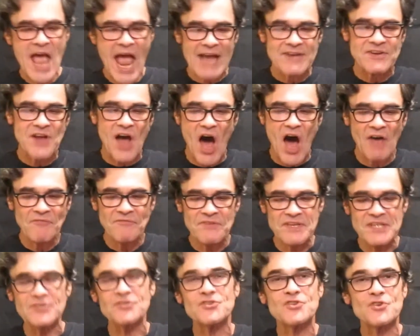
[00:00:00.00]
and
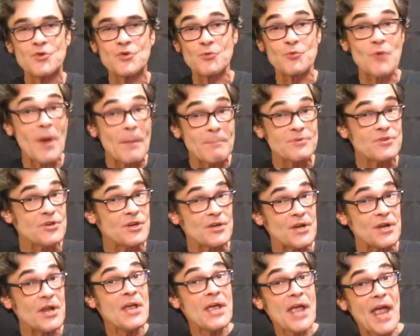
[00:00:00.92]
obvious
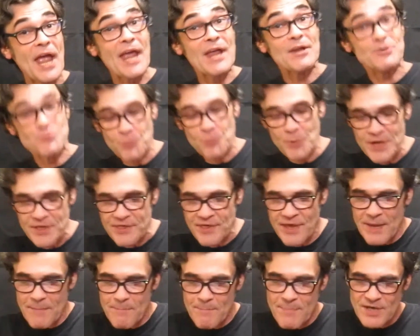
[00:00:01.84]
corruption, and with
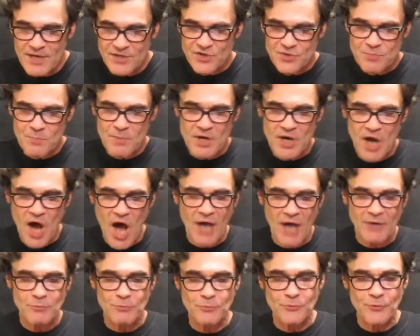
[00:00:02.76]
Mitch
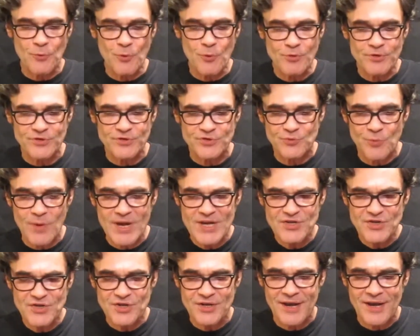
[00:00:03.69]
McConnell's
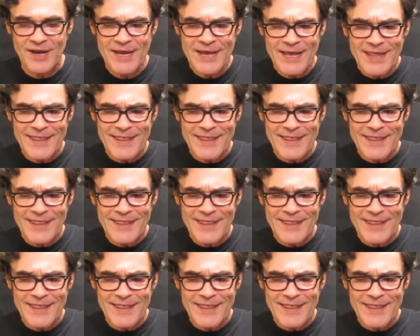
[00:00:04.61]
orchestration,